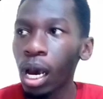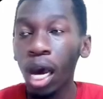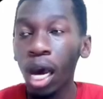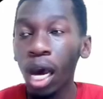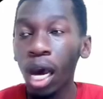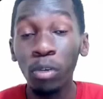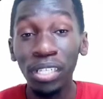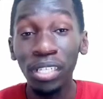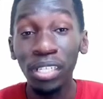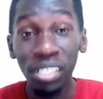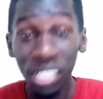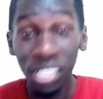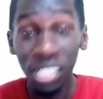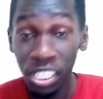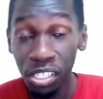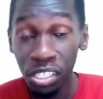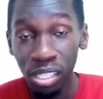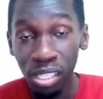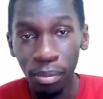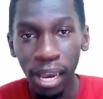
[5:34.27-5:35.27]
uh, we
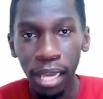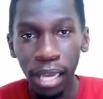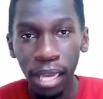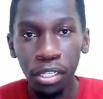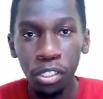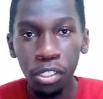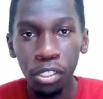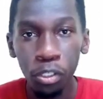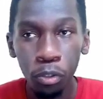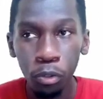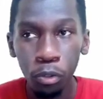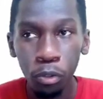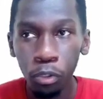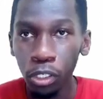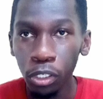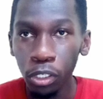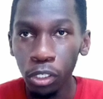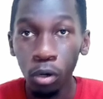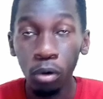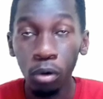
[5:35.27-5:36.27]
teach them how to do,
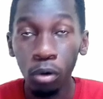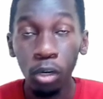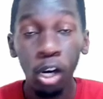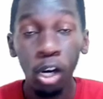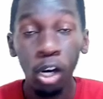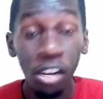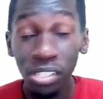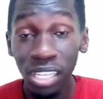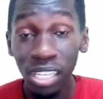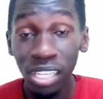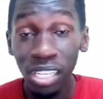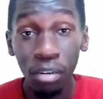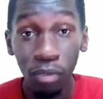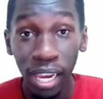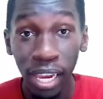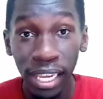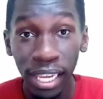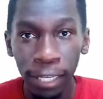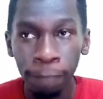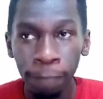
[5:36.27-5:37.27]
you know, content
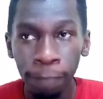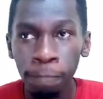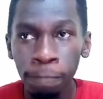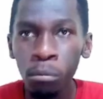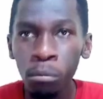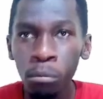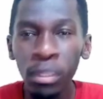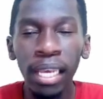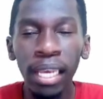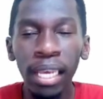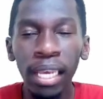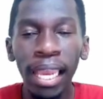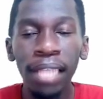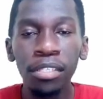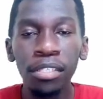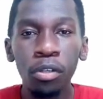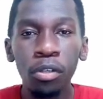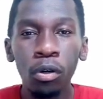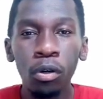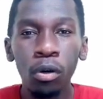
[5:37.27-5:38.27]
writing
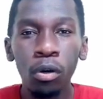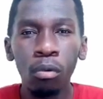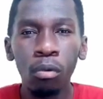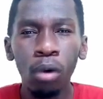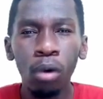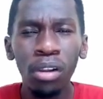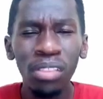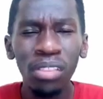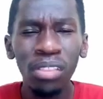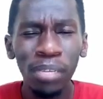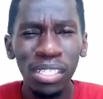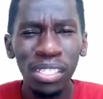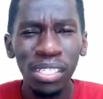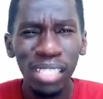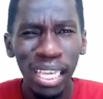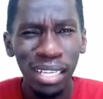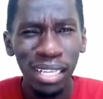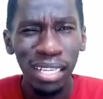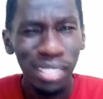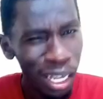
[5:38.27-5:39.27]
and so one of the
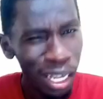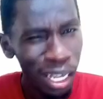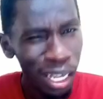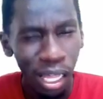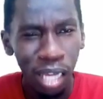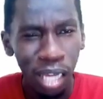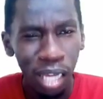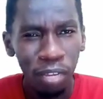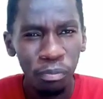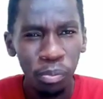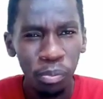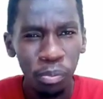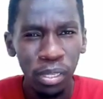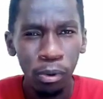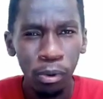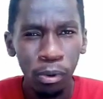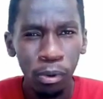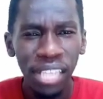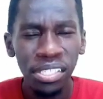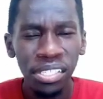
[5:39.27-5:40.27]
mistakes that a lot of
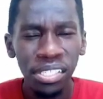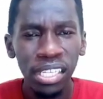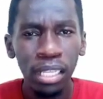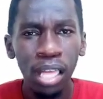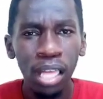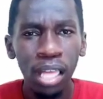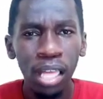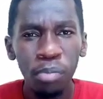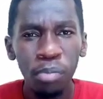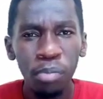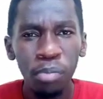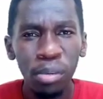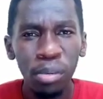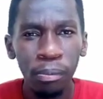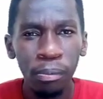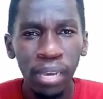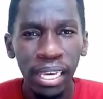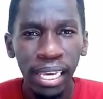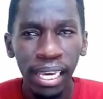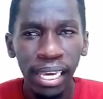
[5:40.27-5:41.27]
people, I see a lot of
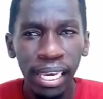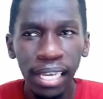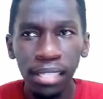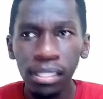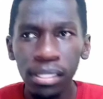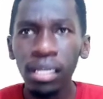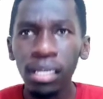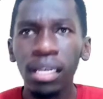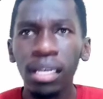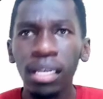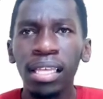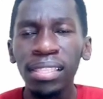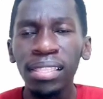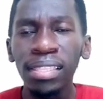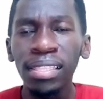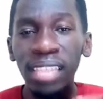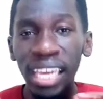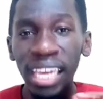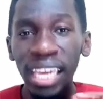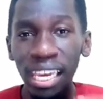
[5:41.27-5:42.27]
people making is
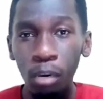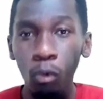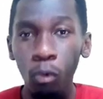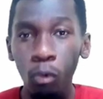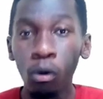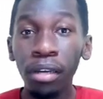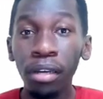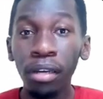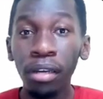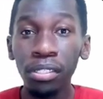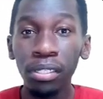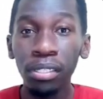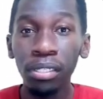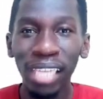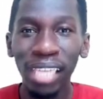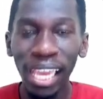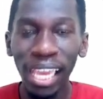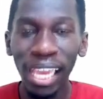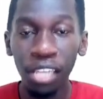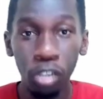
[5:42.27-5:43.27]
they want to
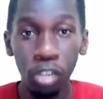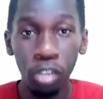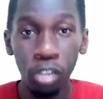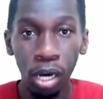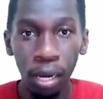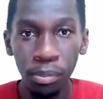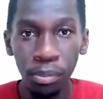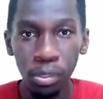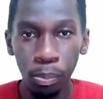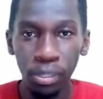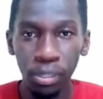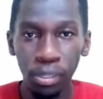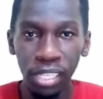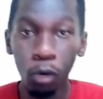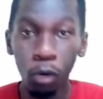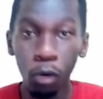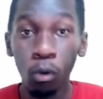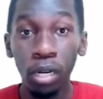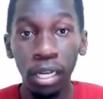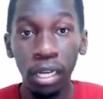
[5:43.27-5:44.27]
get jobs, but they
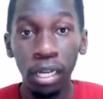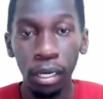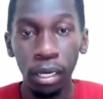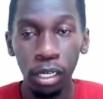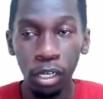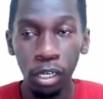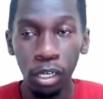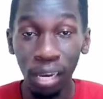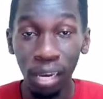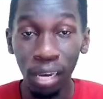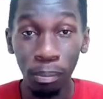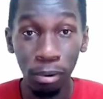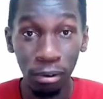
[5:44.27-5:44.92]
don't want to create a